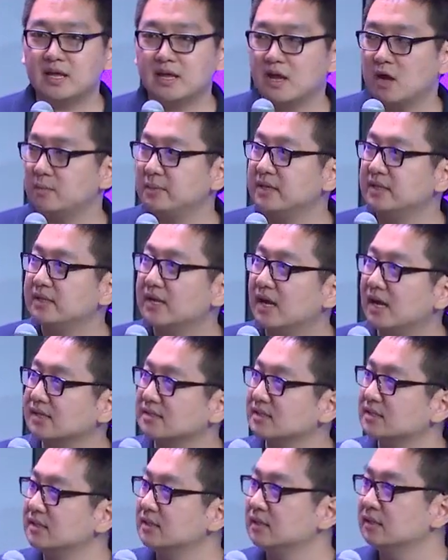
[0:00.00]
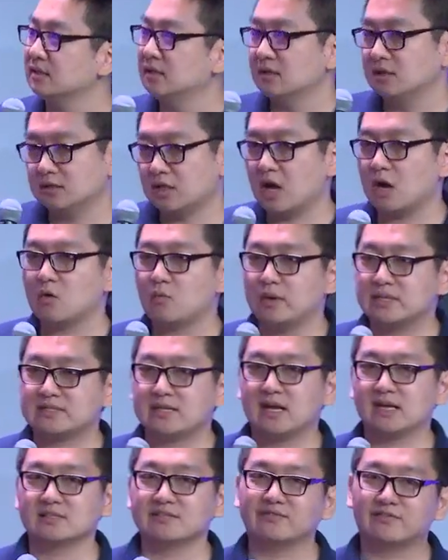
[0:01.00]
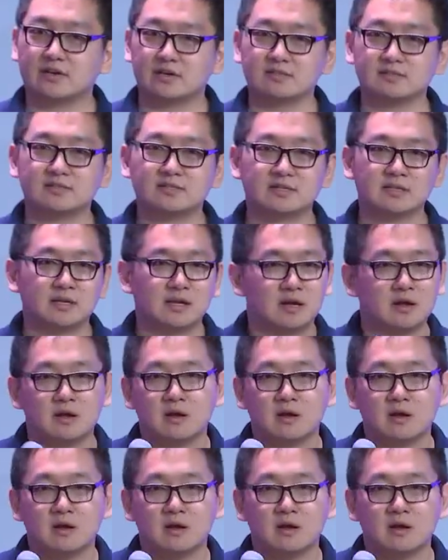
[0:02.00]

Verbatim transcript: NLP task, talk with us first.